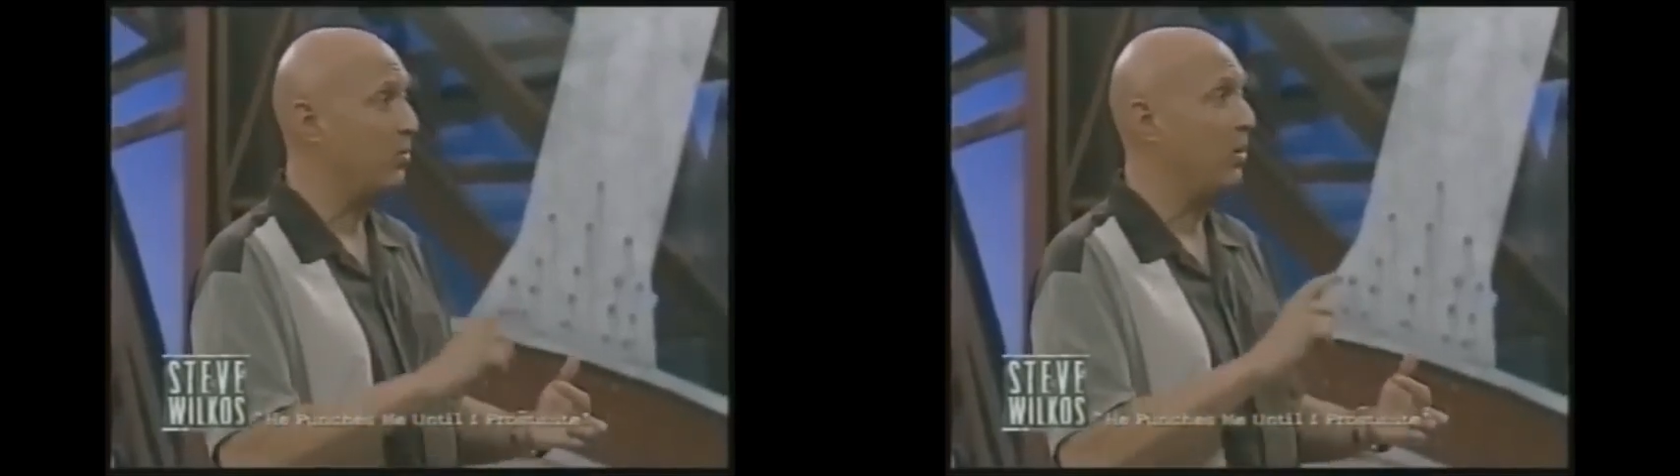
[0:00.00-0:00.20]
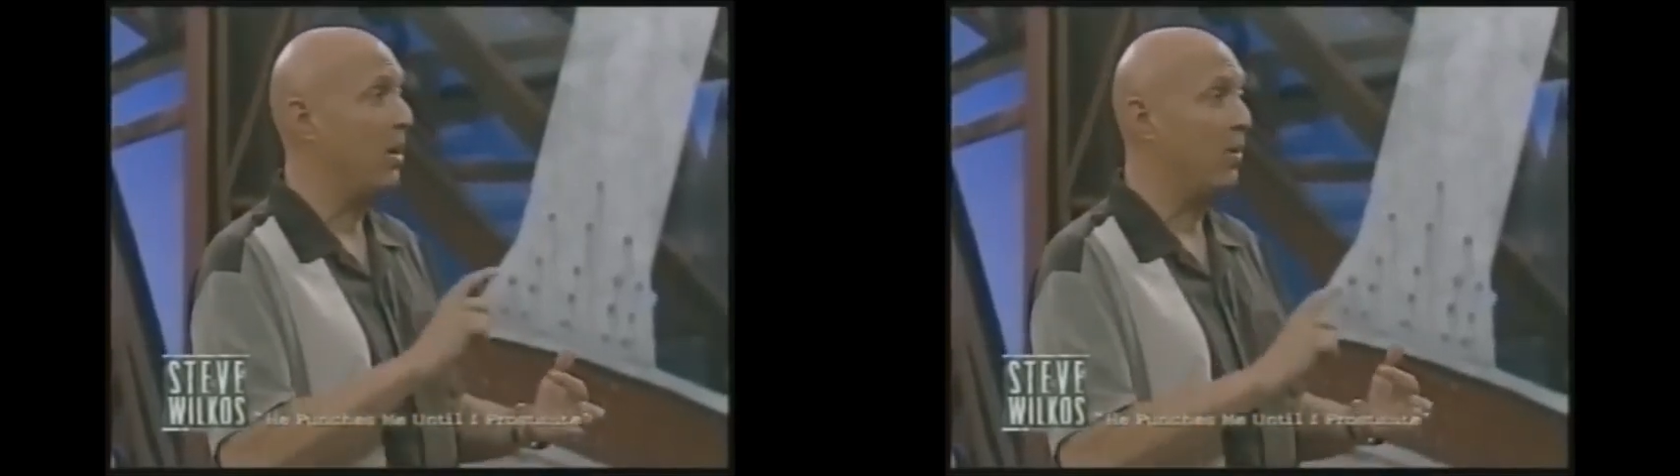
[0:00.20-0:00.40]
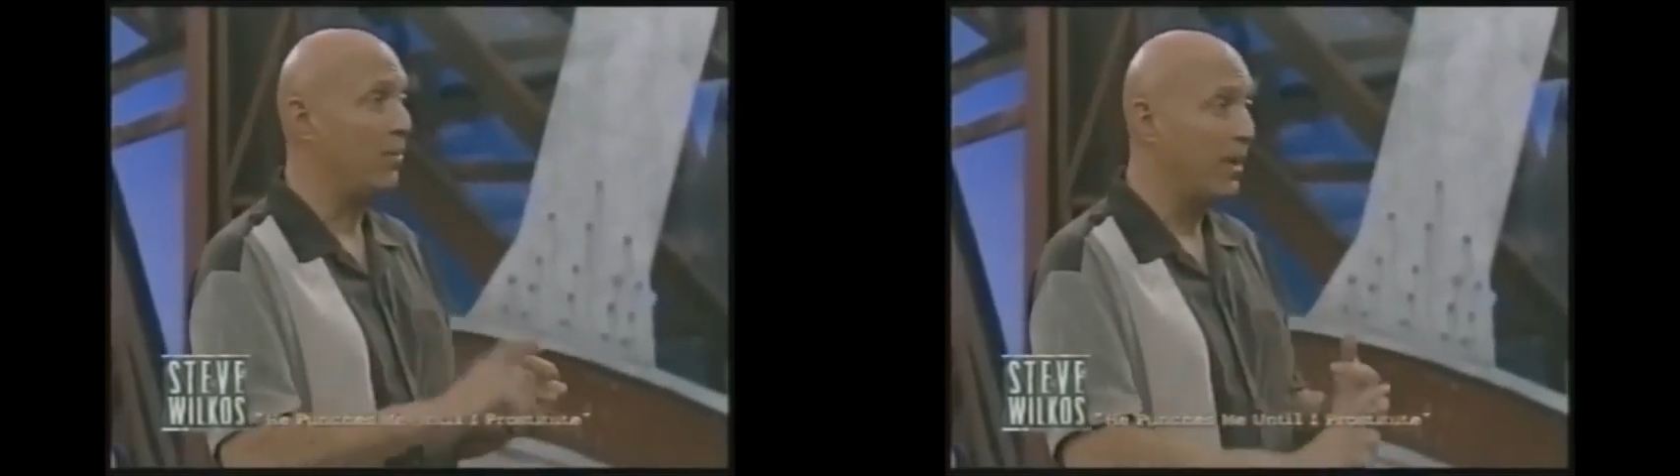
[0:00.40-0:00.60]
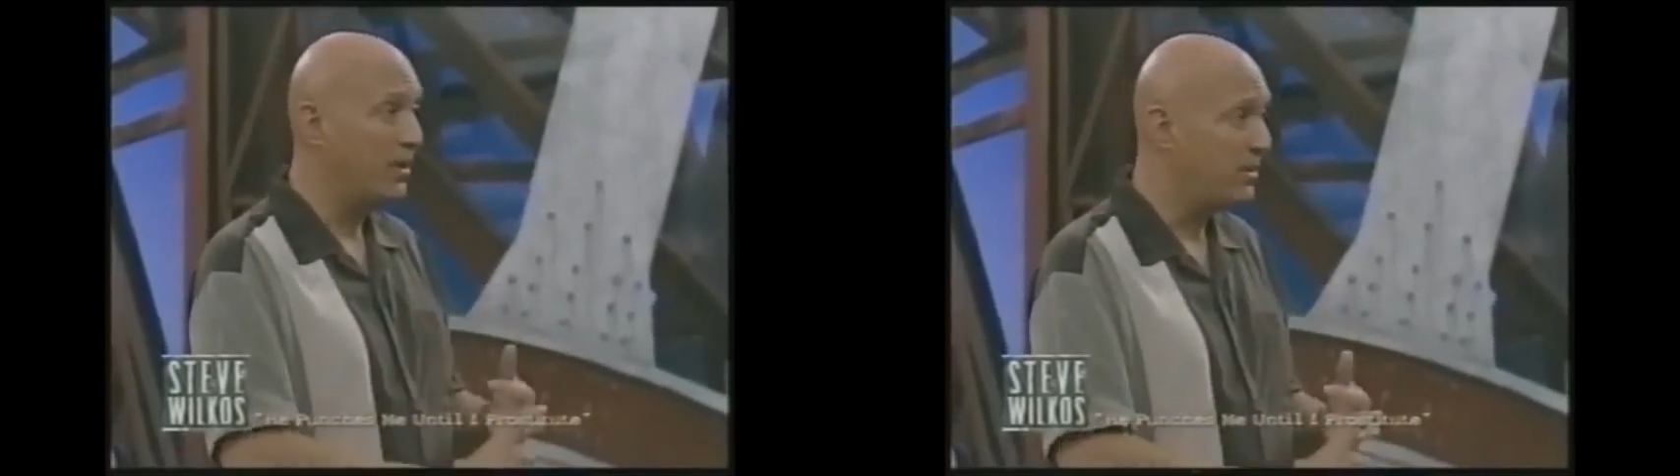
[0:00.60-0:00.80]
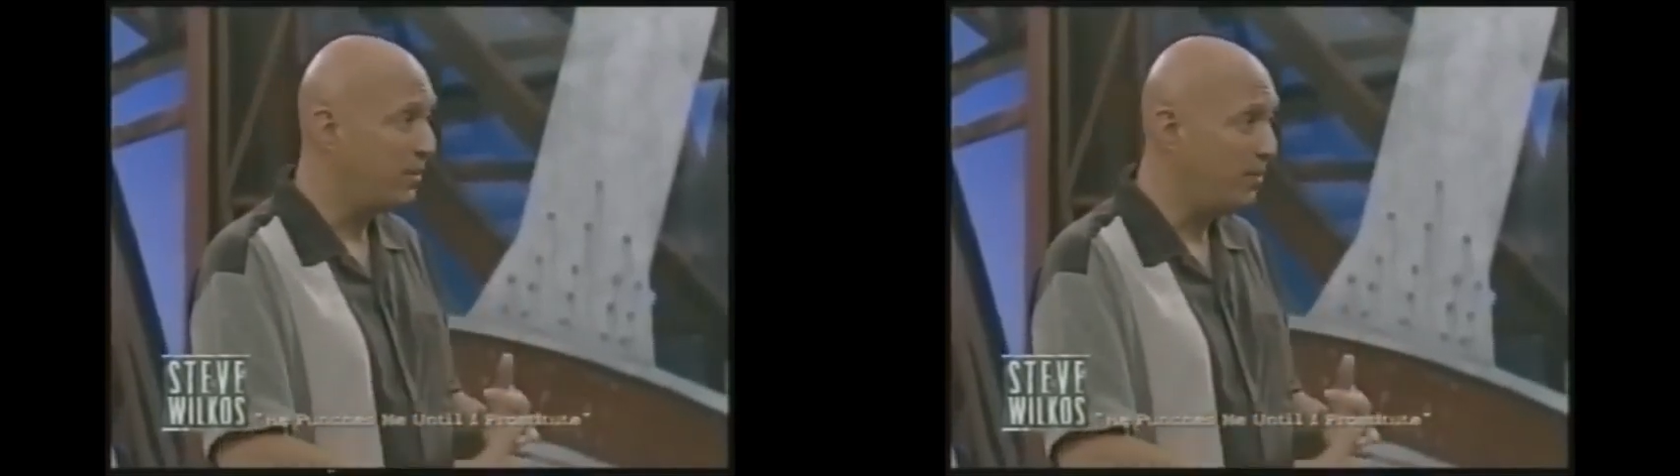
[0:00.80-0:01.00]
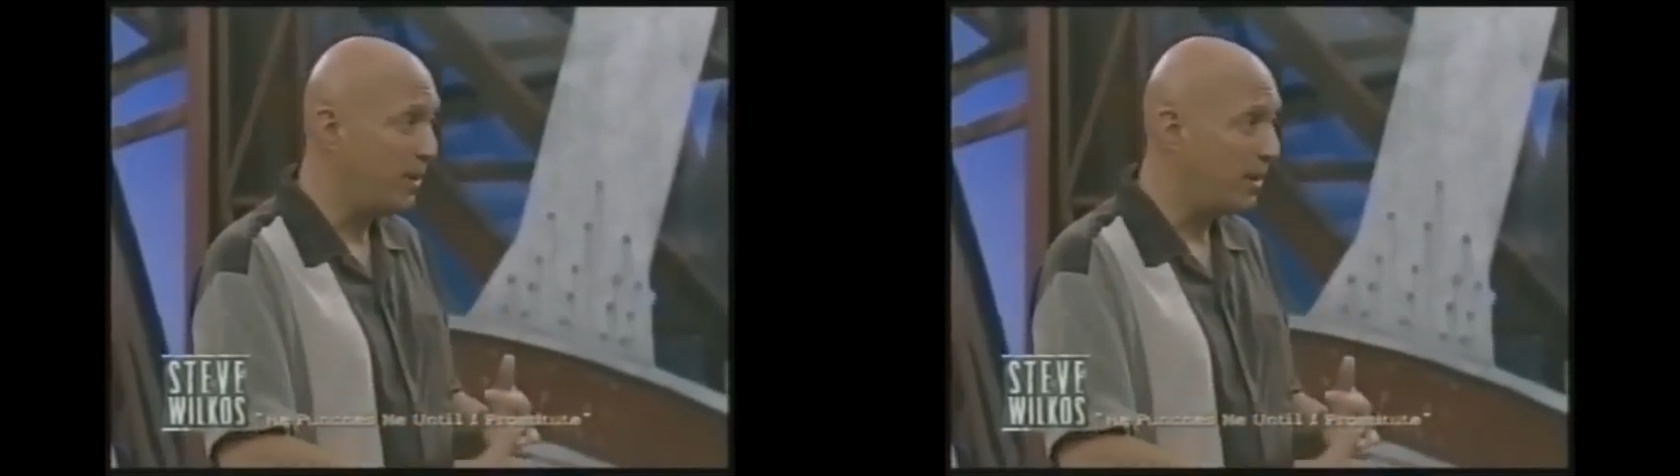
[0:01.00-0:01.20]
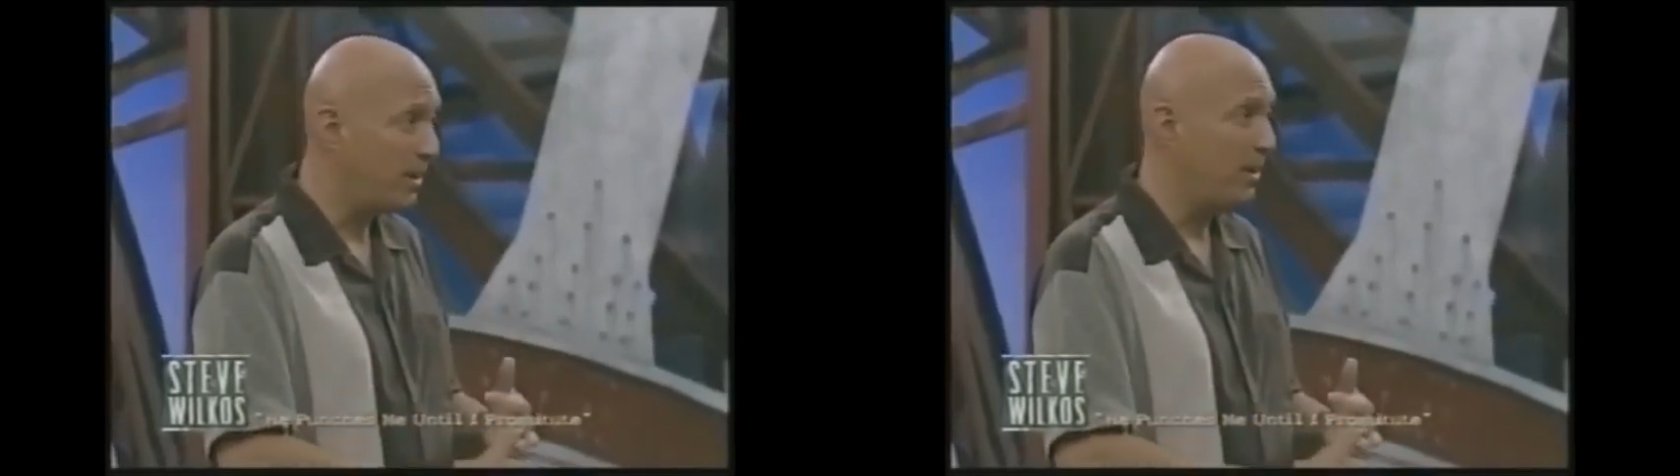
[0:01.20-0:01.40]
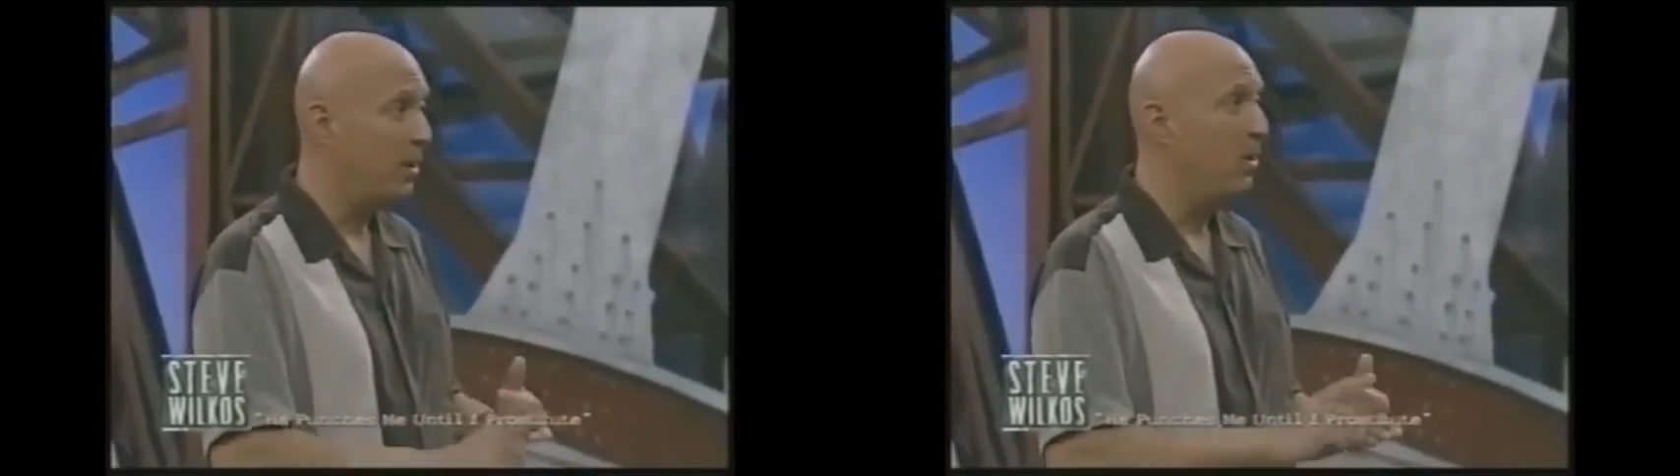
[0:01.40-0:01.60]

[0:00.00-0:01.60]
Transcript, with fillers: to, a place to be,